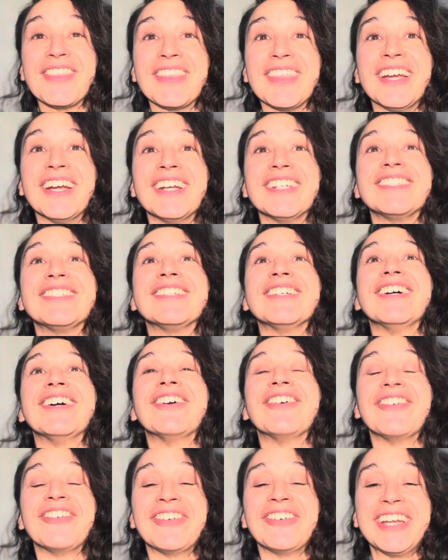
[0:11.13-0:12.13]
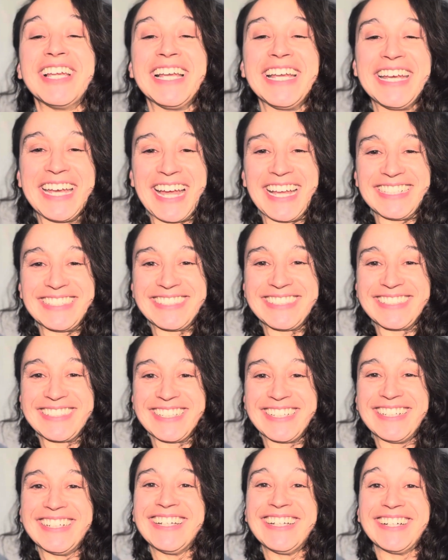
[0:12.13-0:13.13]
There's a really nice
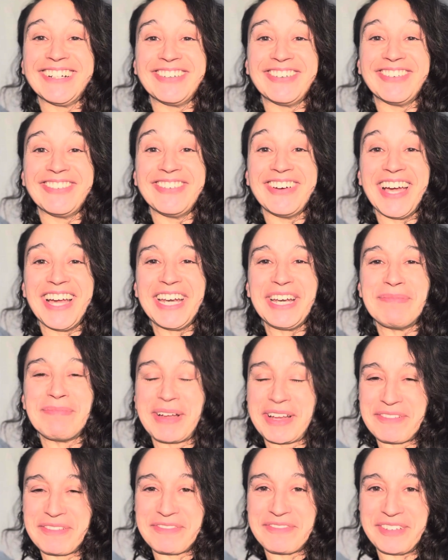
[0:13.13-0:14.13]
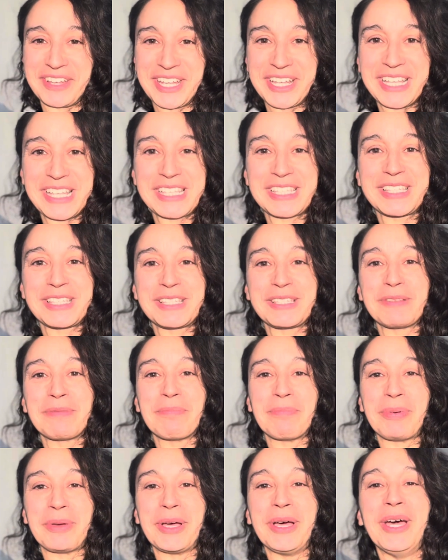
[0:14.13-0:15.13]
sun here right in my face,
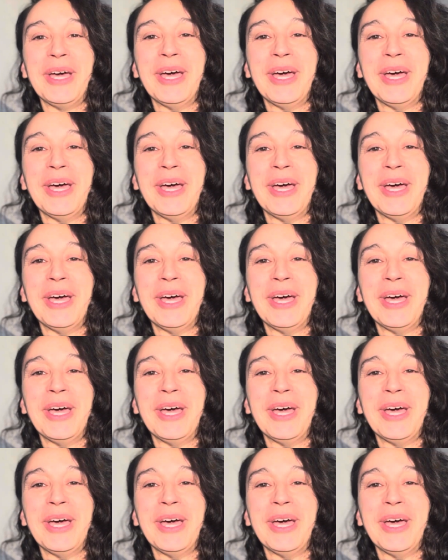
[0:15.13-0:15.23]
but